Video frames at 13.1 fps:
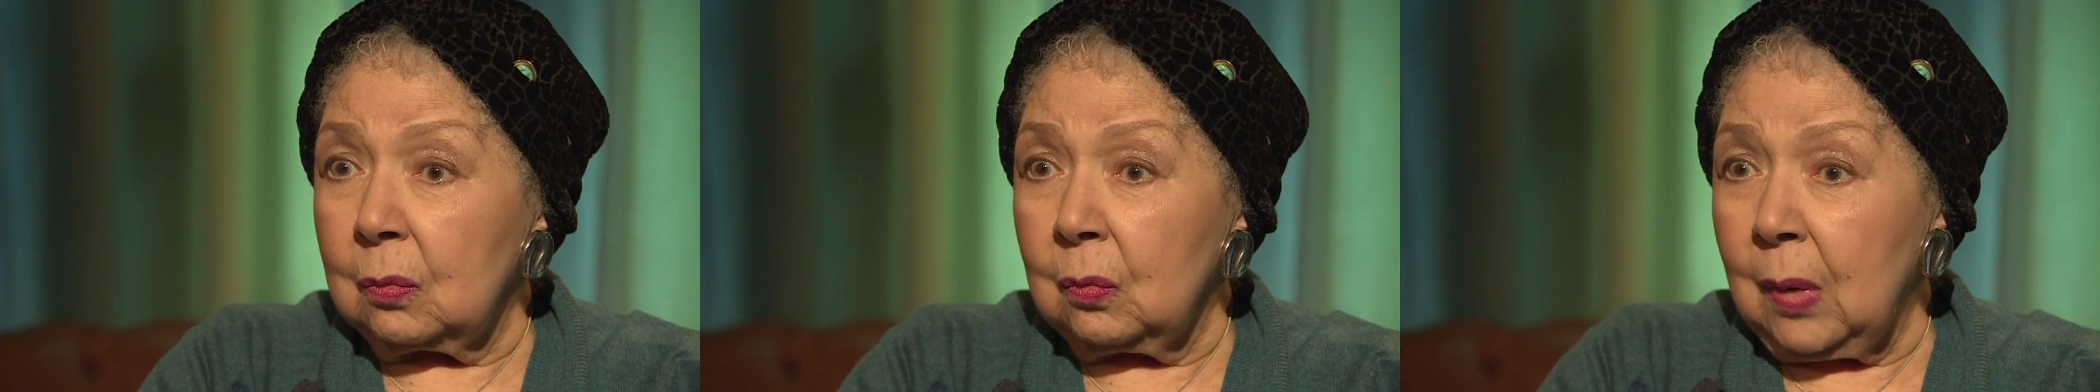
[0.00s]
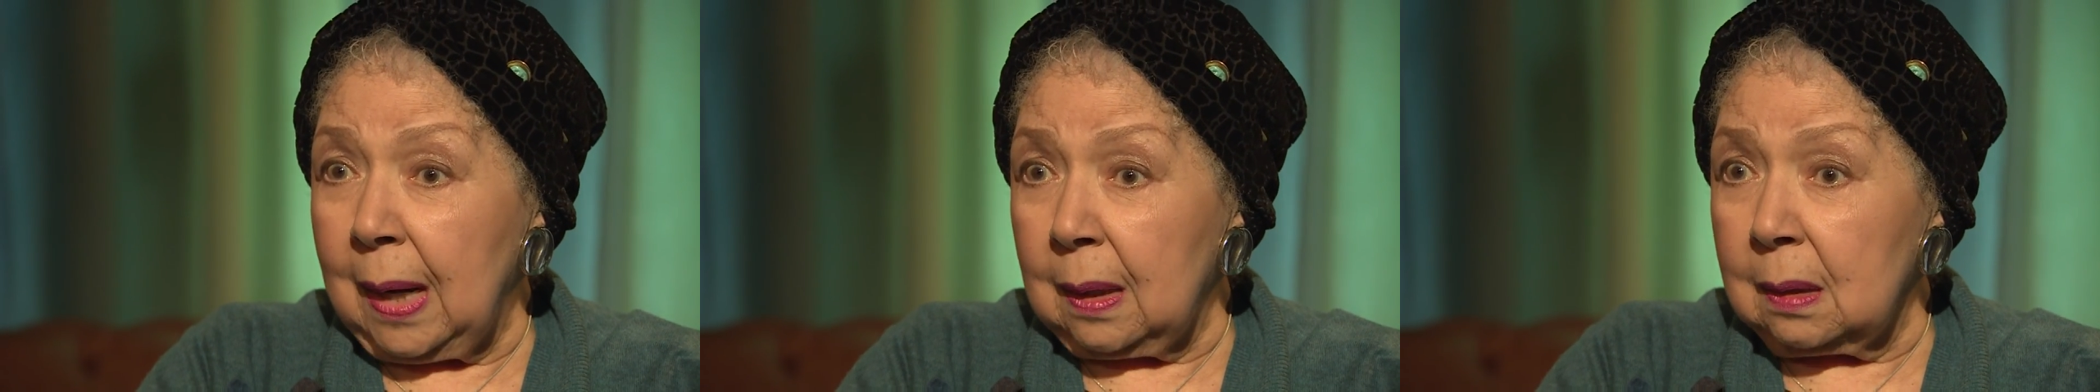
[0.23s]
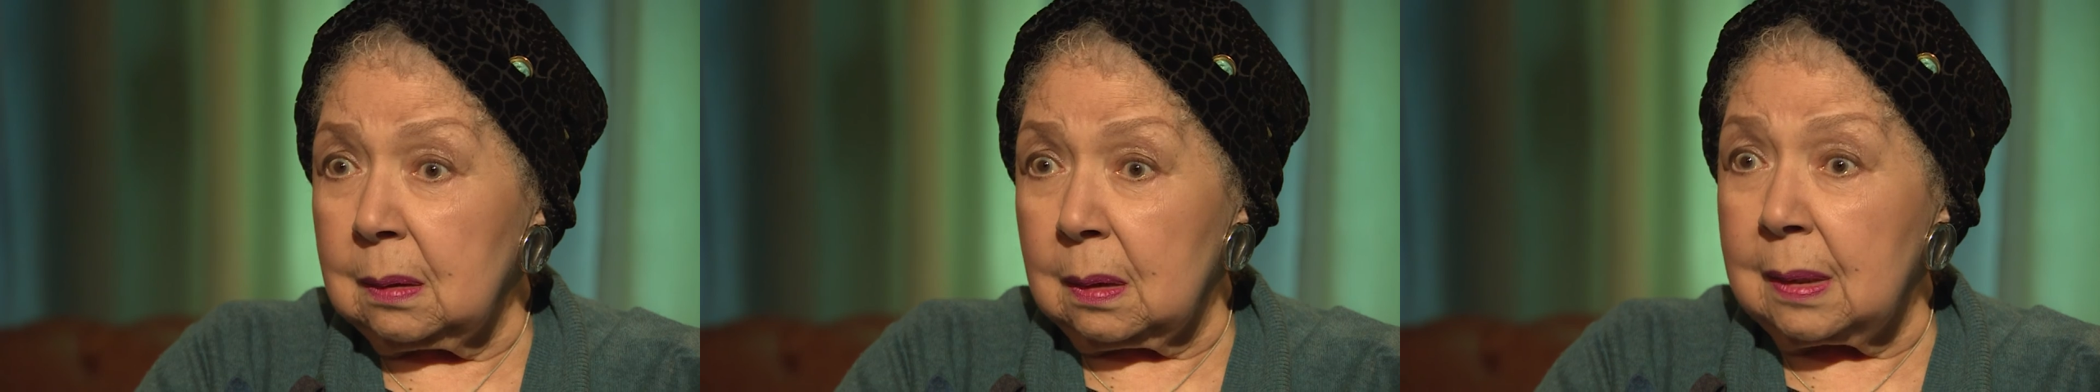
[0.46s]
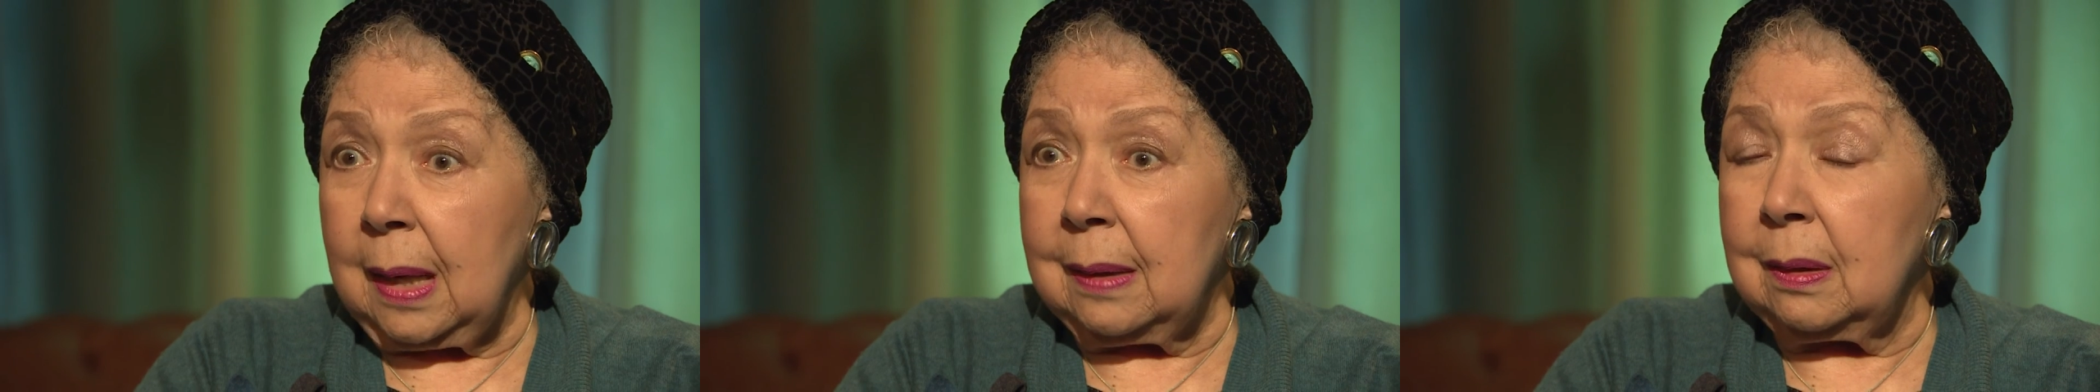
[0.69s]
well
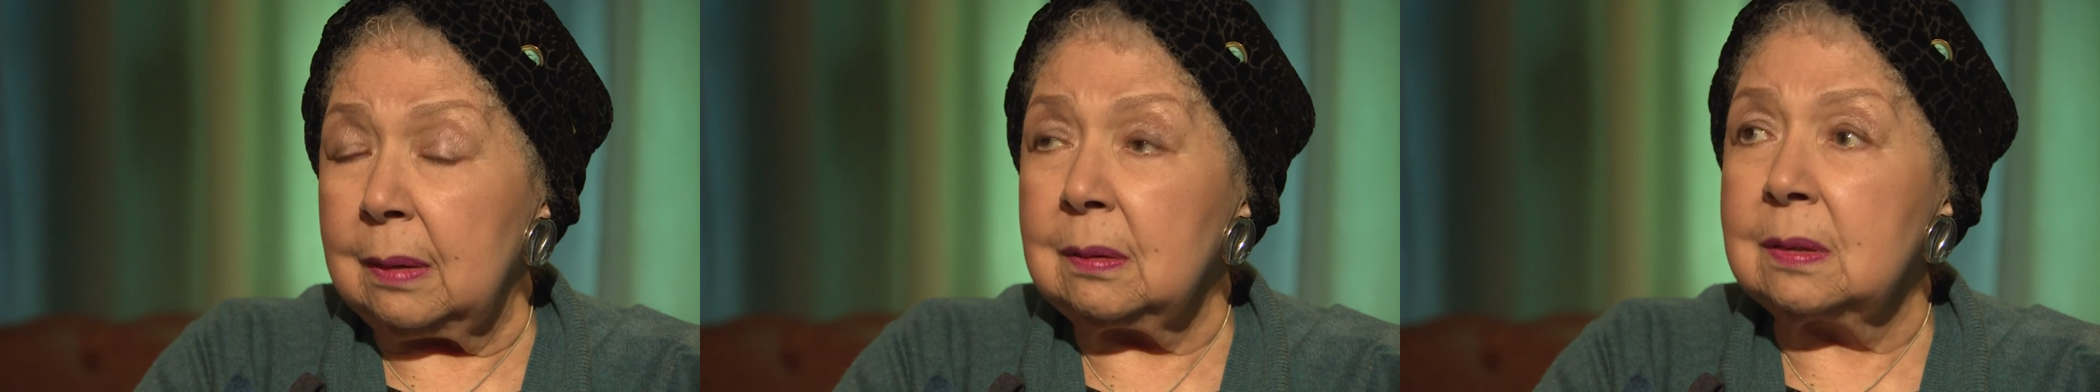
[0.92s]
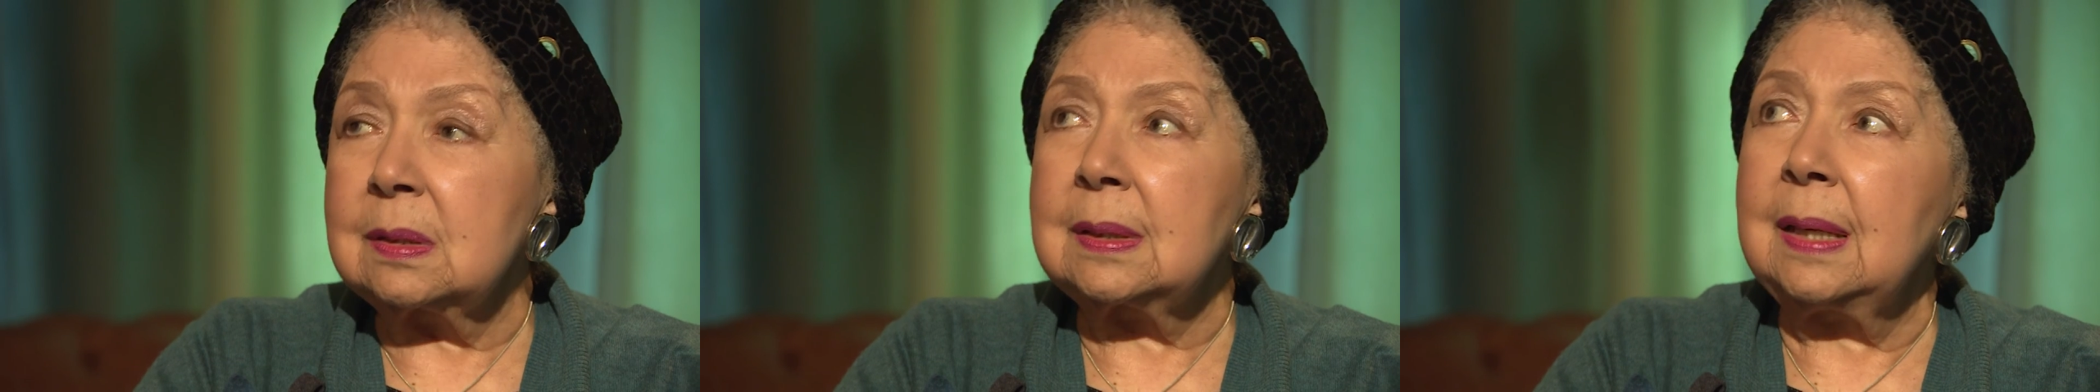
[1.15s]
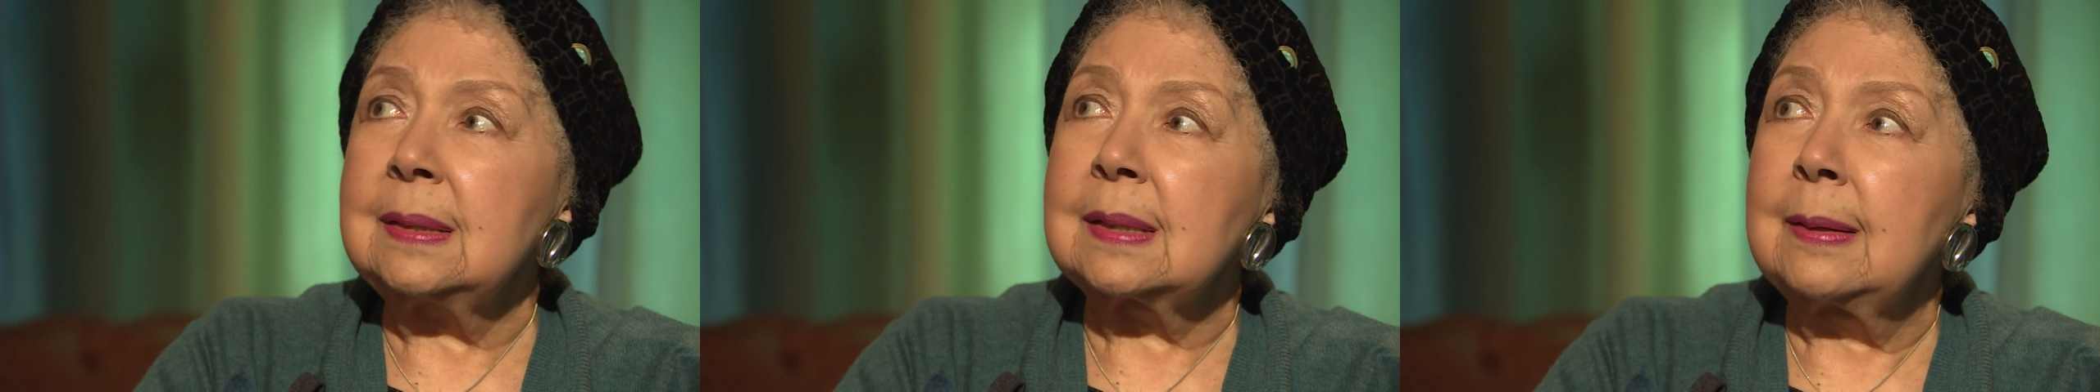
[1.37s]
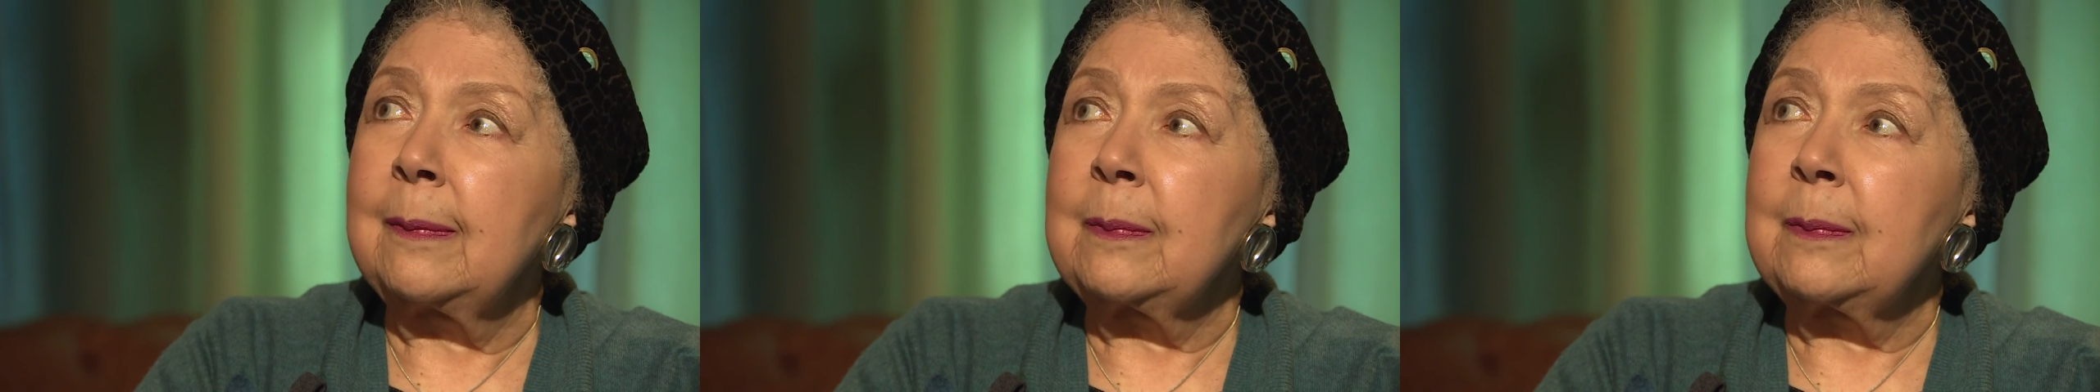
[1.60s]
in those days.